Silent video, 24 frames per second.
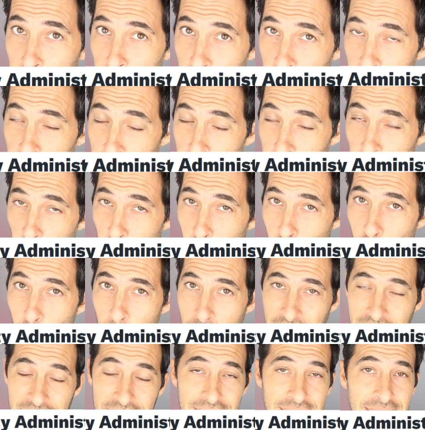I'll let you know
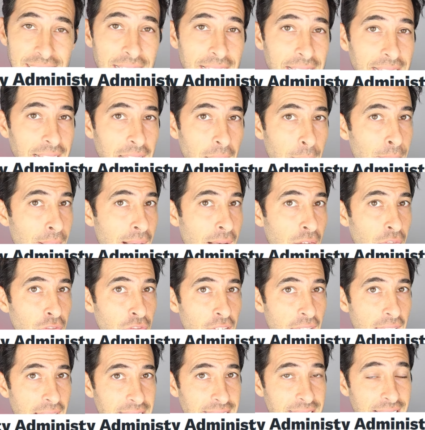what he's saying about
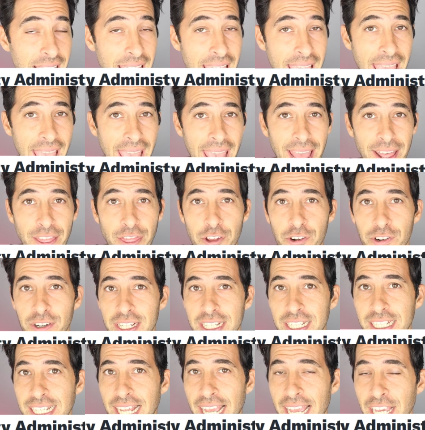that. And there
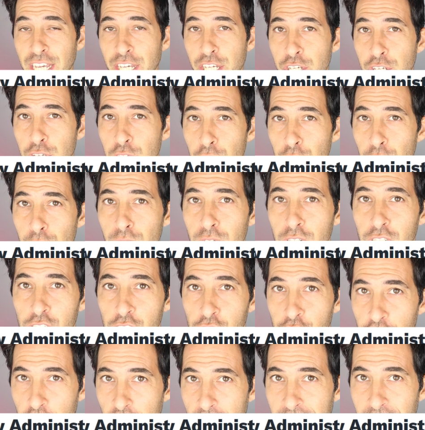is a huge
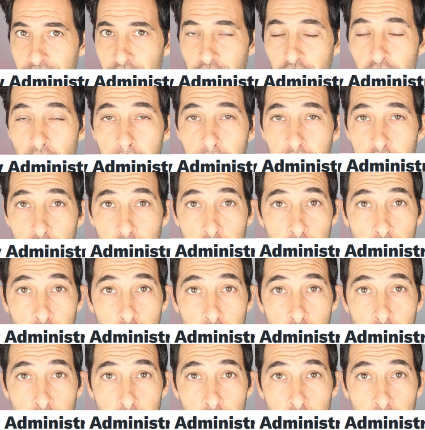change coming to